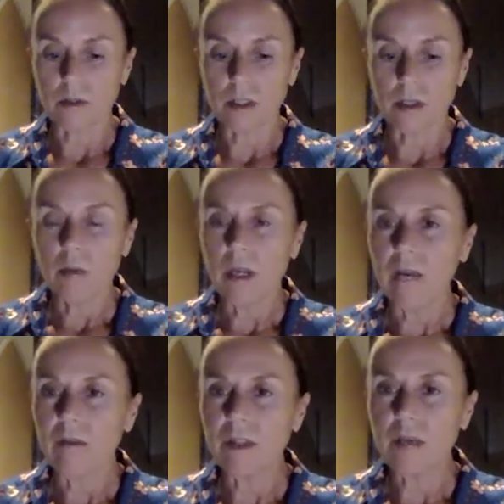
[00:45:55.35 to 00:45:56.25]
So
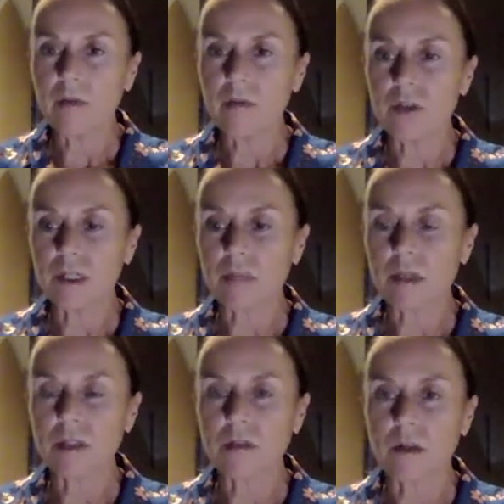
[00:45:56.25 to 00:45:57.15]
I think we've addressed
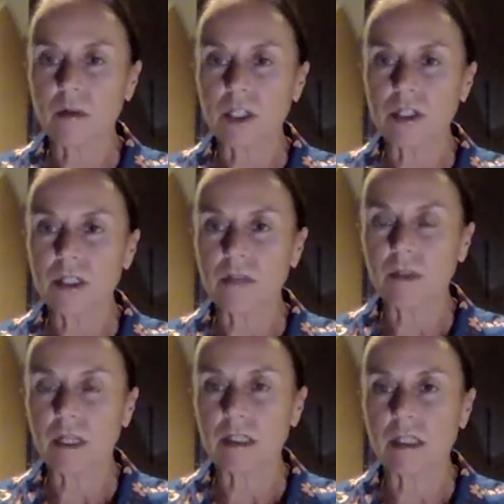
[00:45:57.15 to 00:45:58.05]
most of the questions
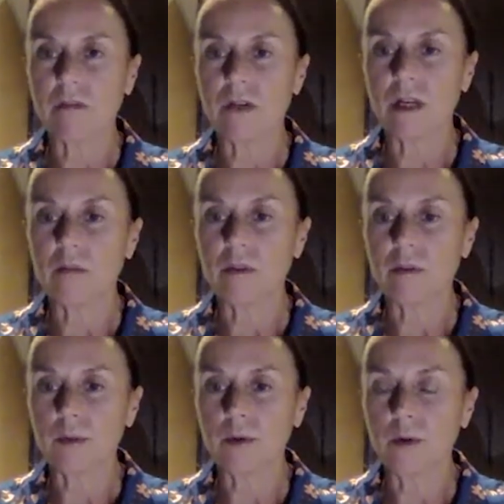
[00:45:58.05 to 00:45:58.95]
as they've come
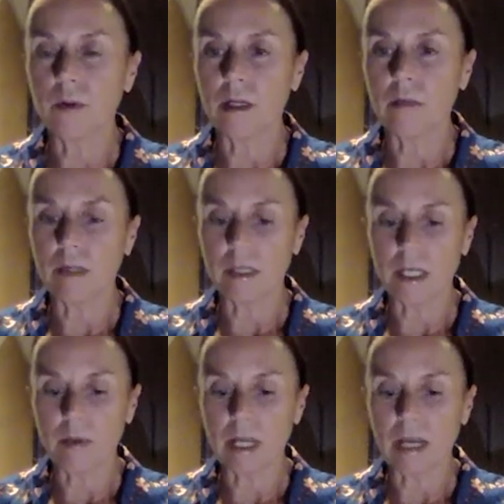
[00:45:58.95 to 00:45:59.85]
through, and
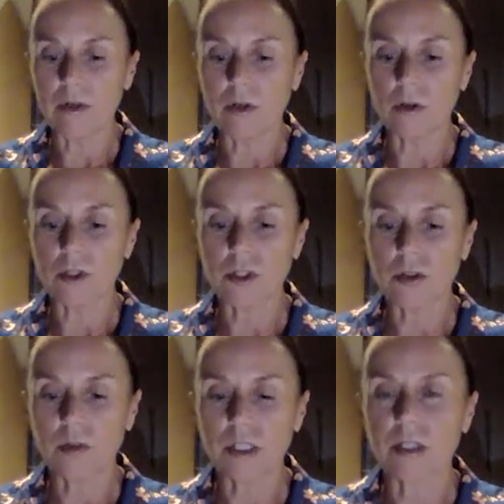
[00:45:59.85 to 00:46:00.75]
any we haven't got to,
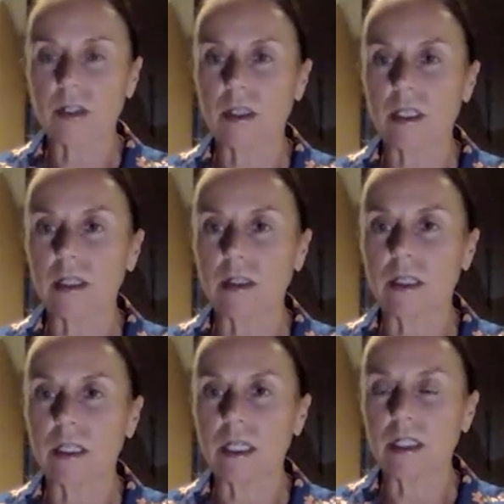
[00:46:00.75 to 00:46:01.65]
we certainly
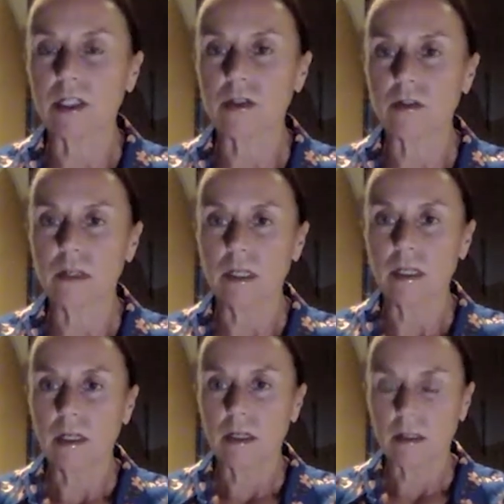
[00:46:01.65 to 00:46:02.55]
can get to
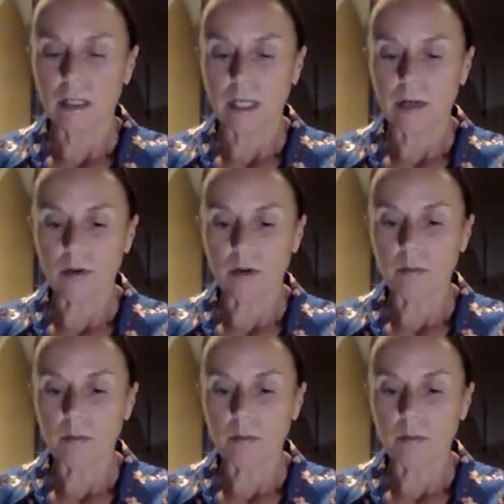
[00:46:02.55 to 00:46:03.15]
later on.